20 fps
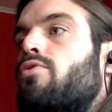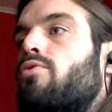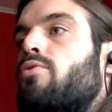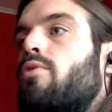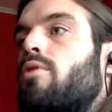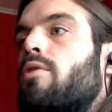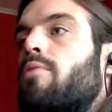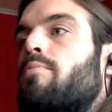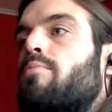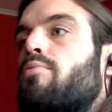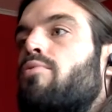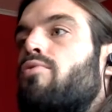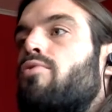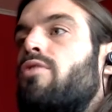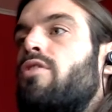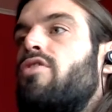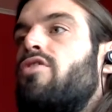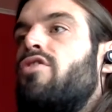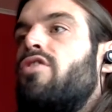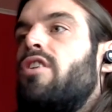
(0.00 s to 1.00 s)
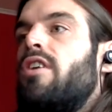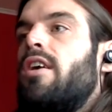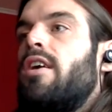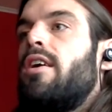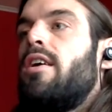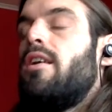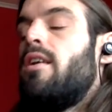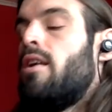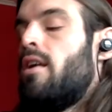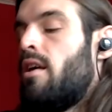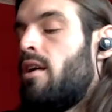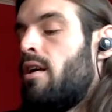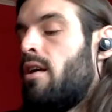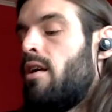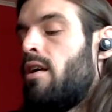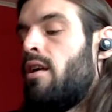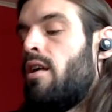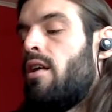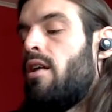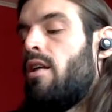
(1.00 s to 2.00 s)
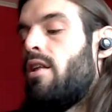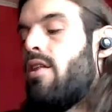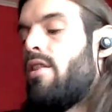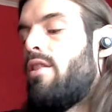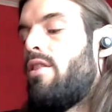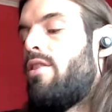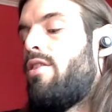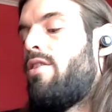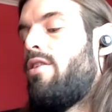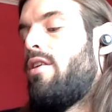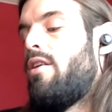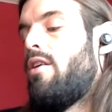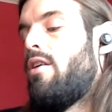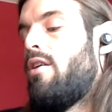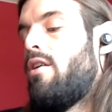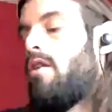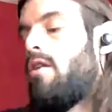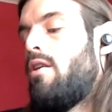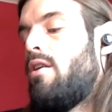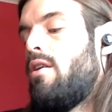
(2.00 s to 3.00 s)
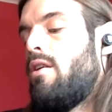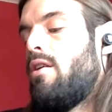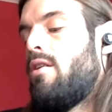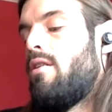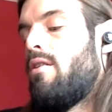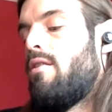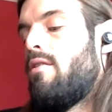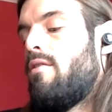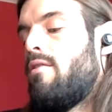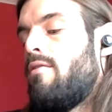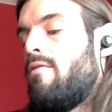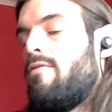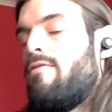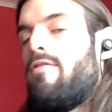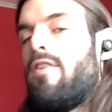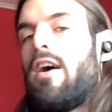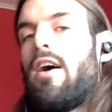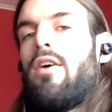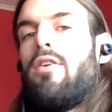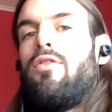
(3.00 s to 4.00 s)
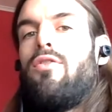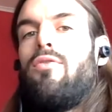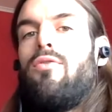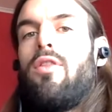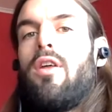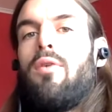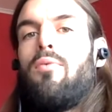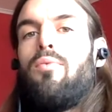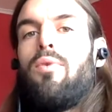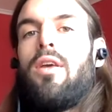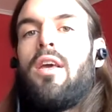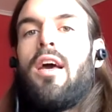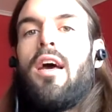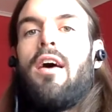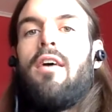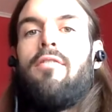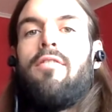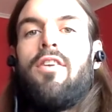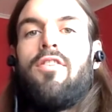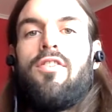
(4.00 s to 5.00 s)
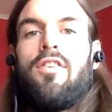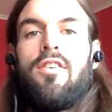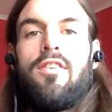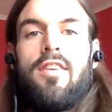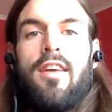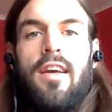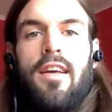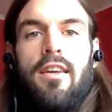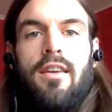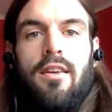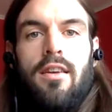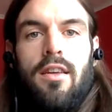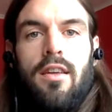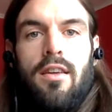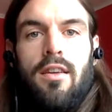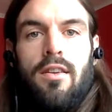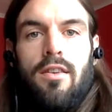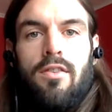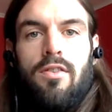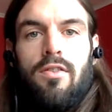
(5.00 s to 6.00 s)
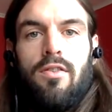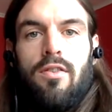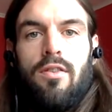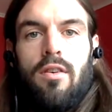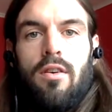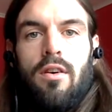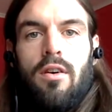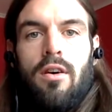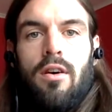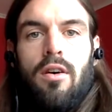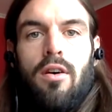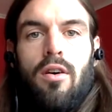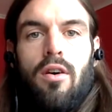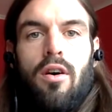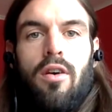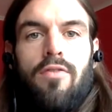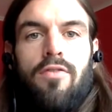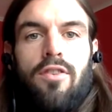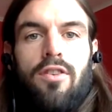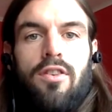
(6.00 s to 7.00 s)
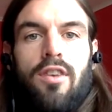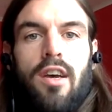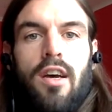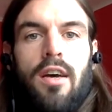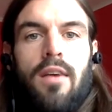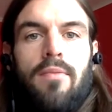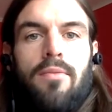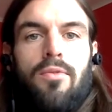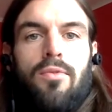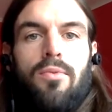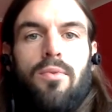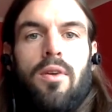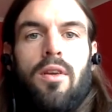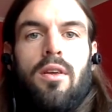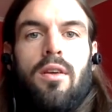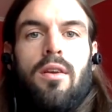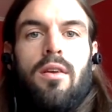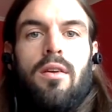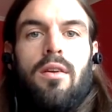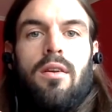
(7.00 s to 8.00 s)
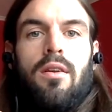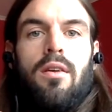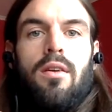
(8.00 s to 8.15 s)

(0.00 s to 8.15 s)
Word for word: to appreciate the value that we have as attendees. Uh, oftentimes we